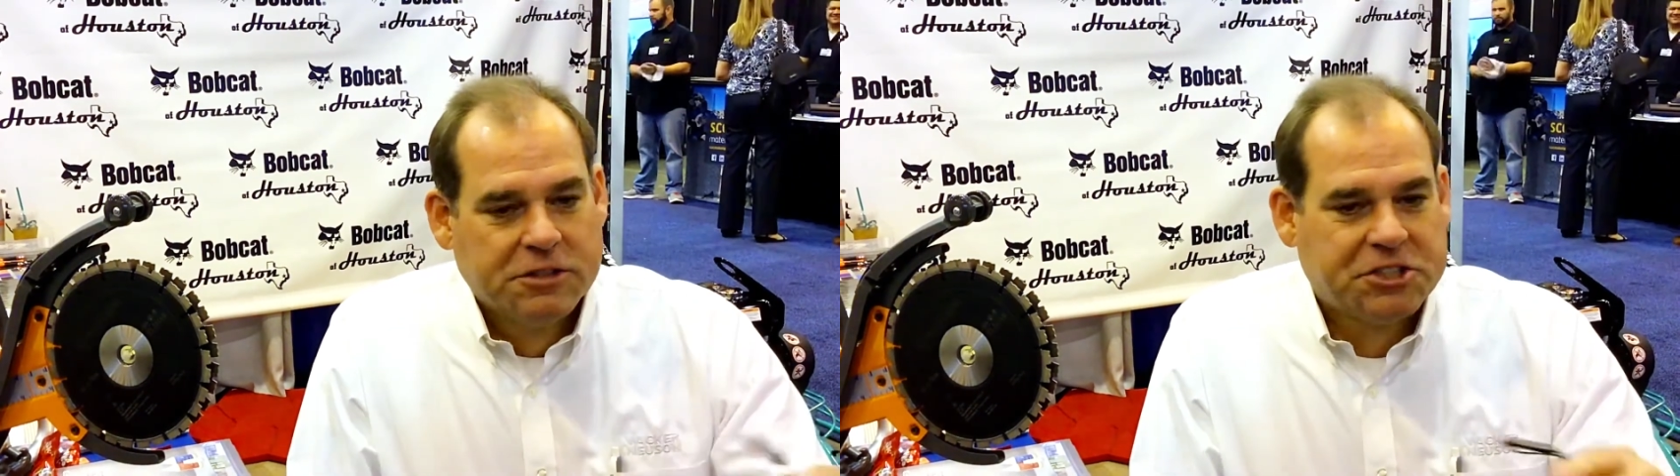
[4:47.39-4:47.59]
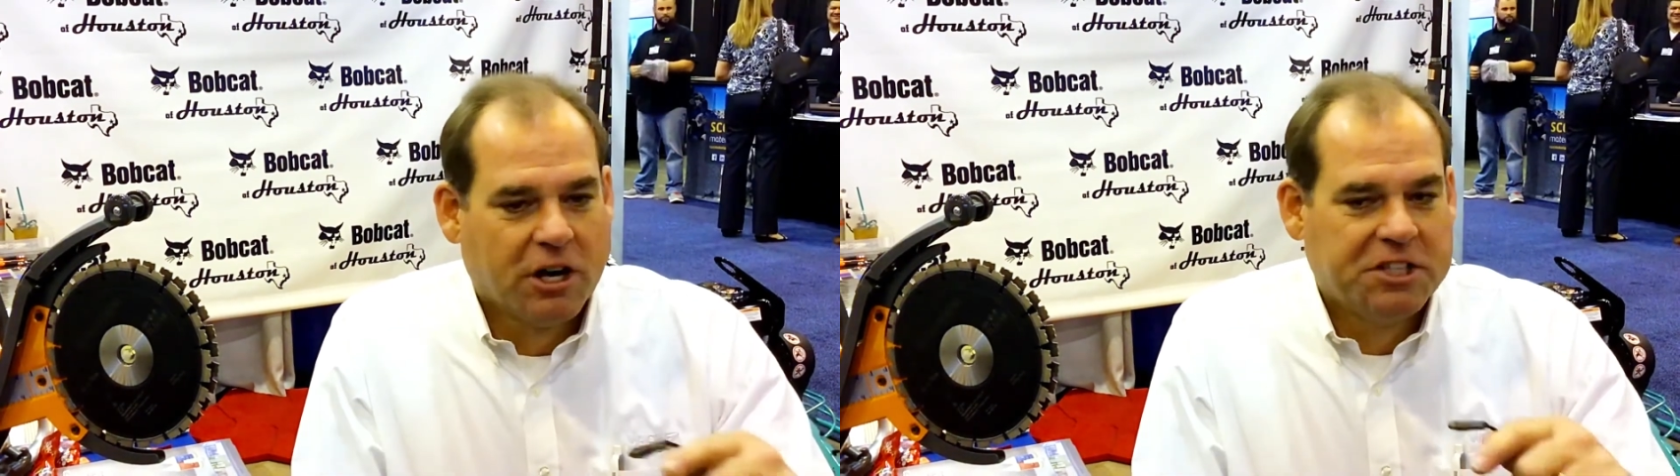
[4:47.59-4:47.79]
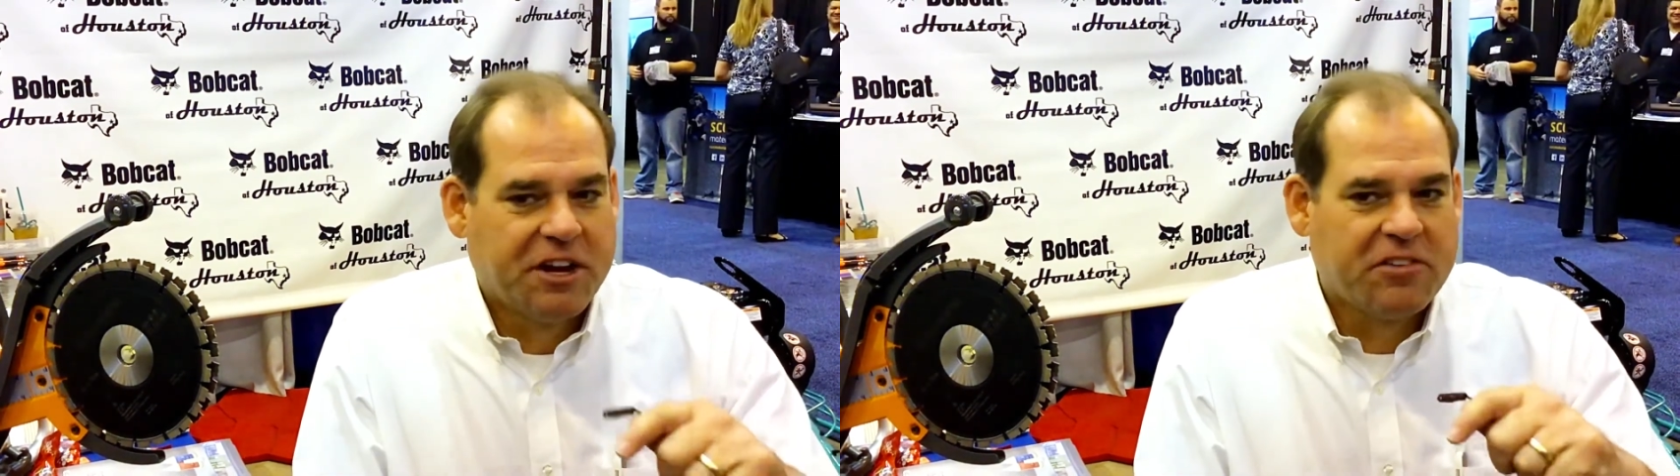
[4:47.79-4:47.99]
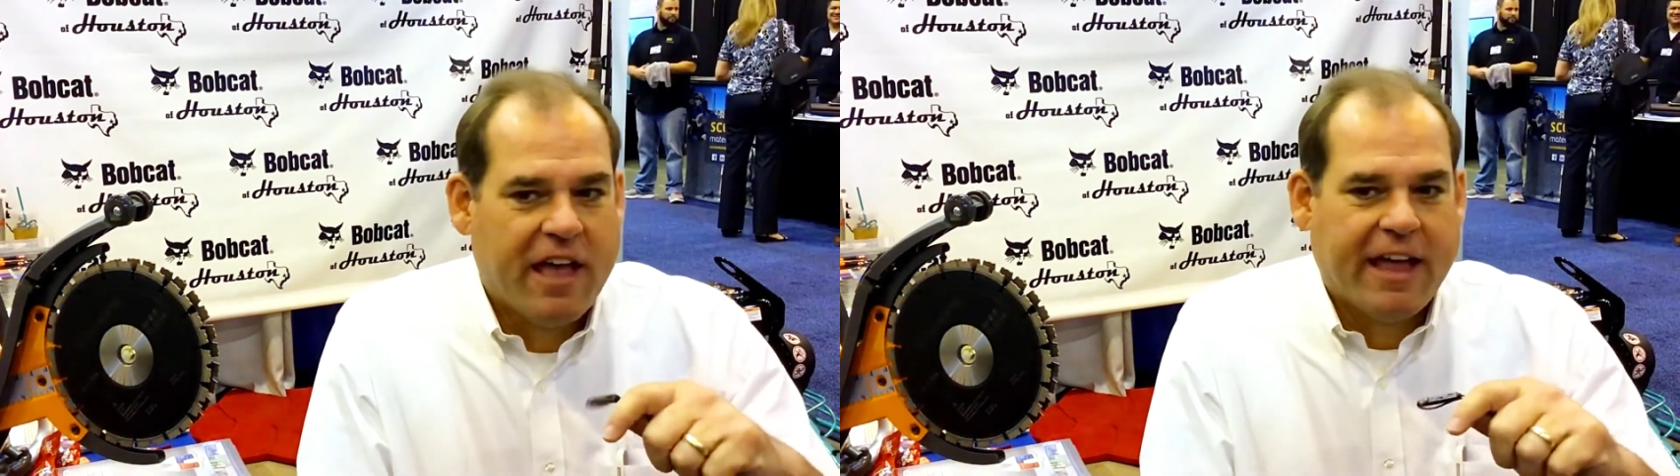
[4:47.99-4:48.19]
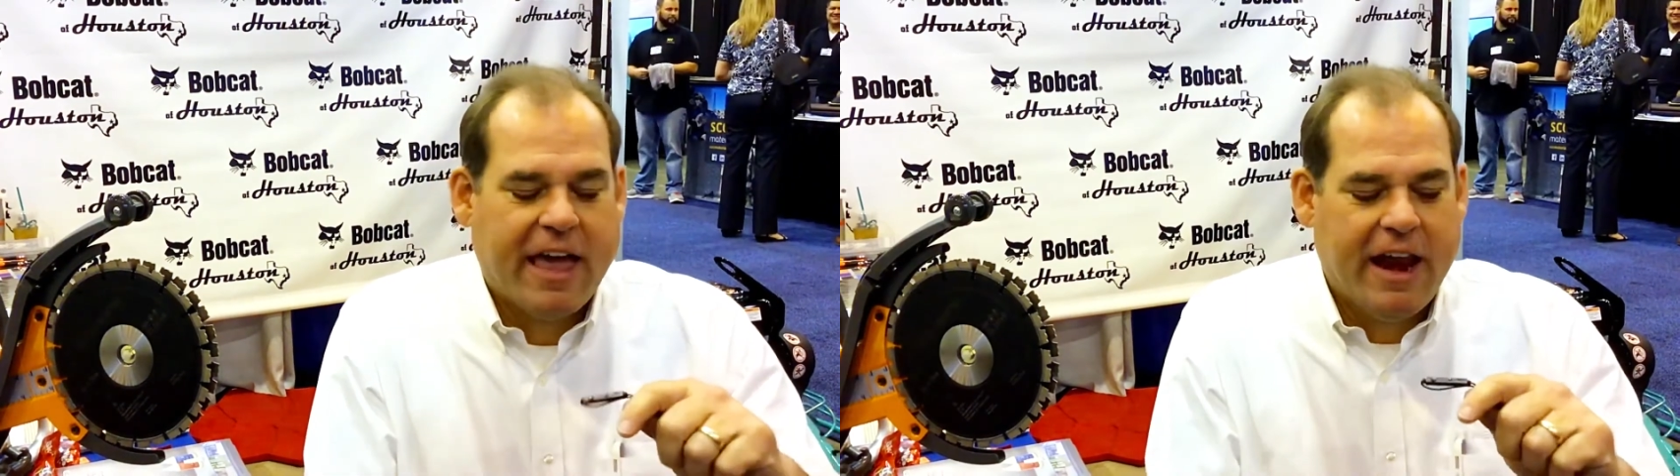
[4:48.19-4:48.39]
Sure. Just
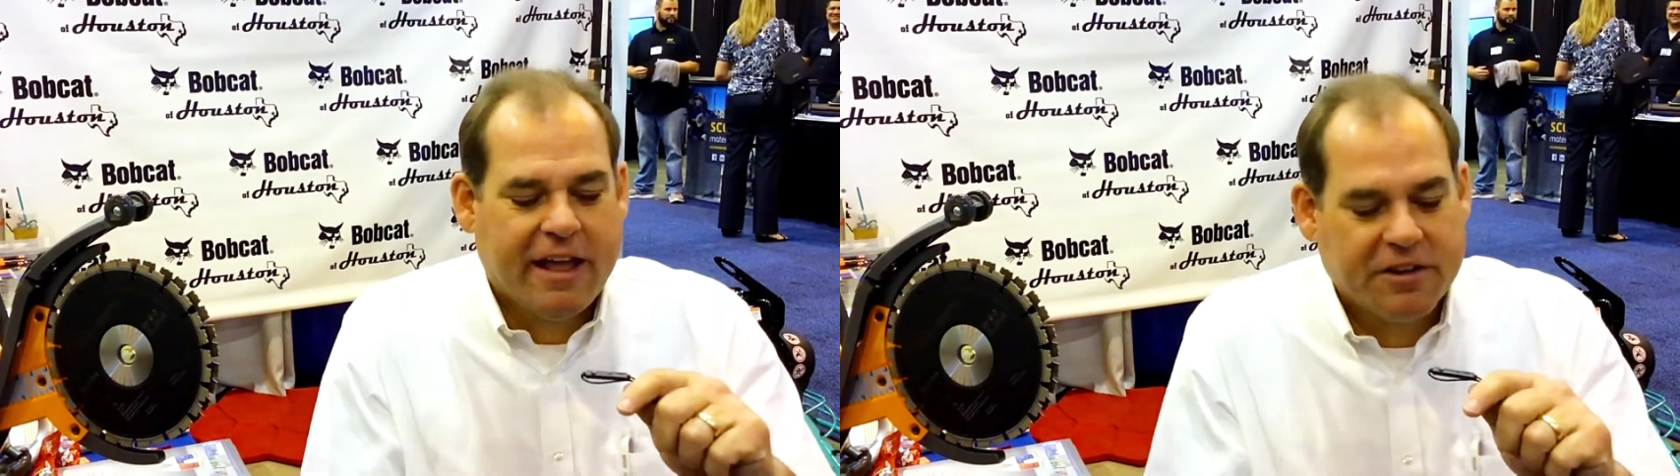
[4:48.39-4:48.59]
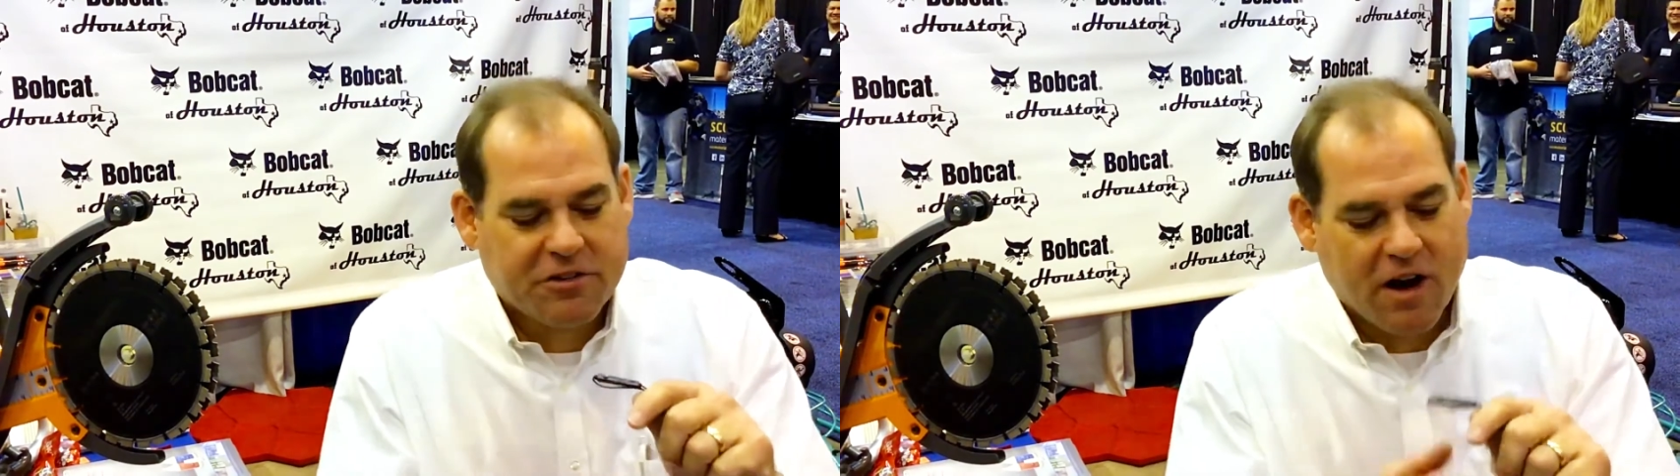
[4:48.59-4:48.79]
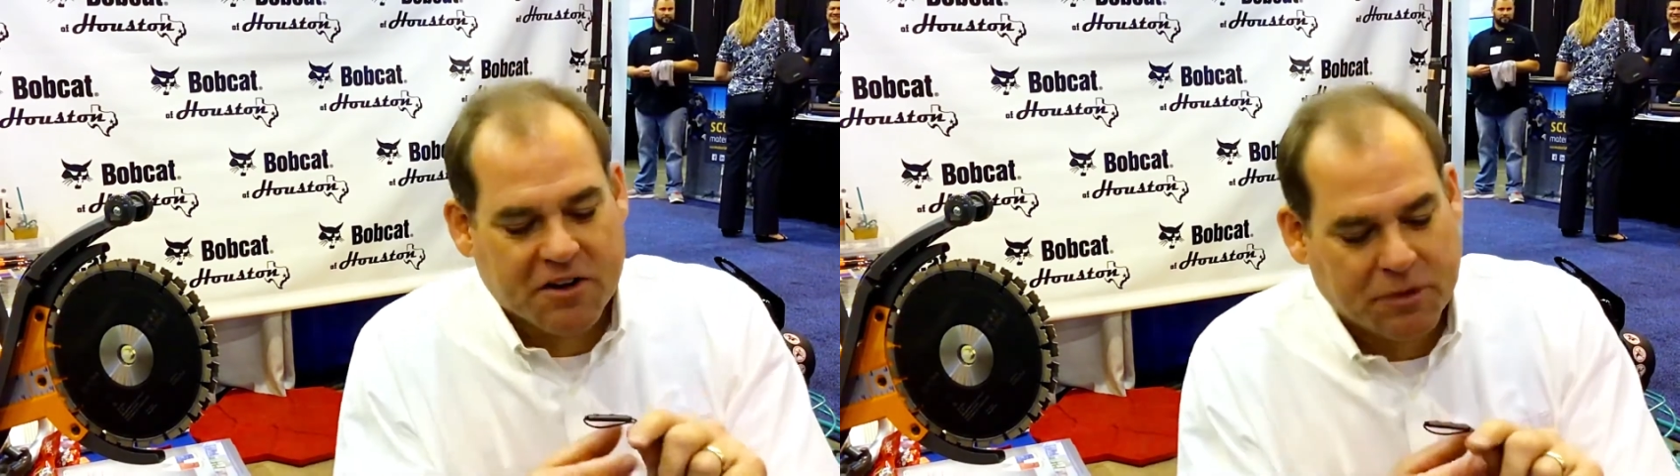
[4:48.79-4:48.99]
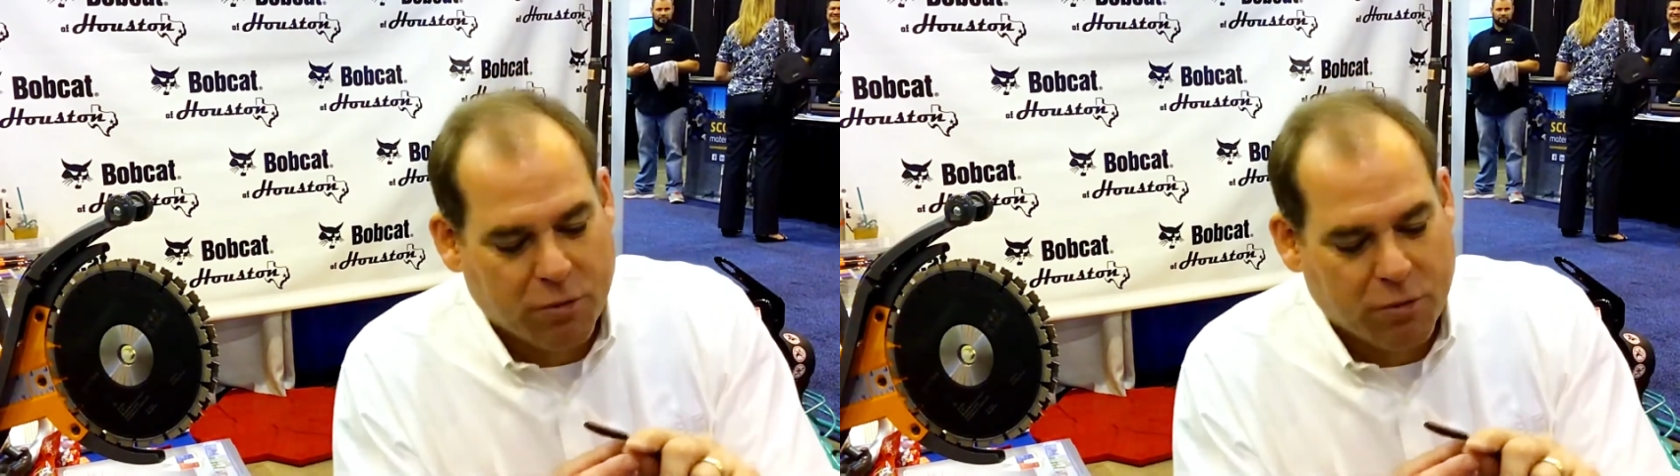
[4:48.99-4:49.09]
like any construction